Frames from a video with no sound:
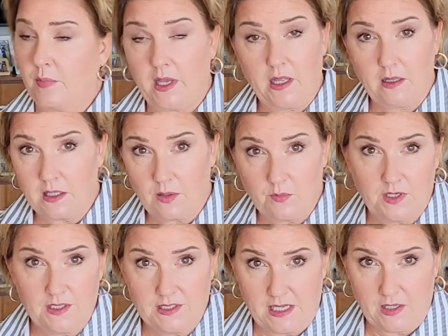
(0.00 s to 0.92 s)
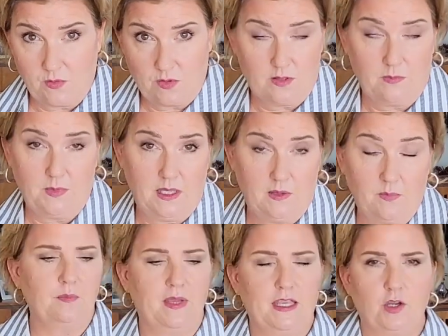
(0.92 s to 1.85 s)
pile I want to take with me.
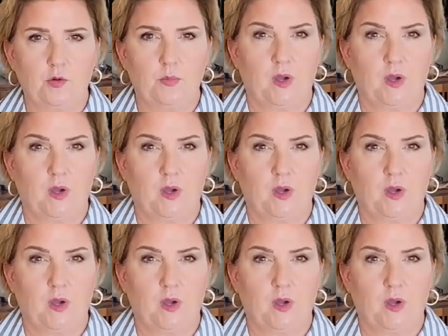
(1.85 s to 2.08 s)
Make your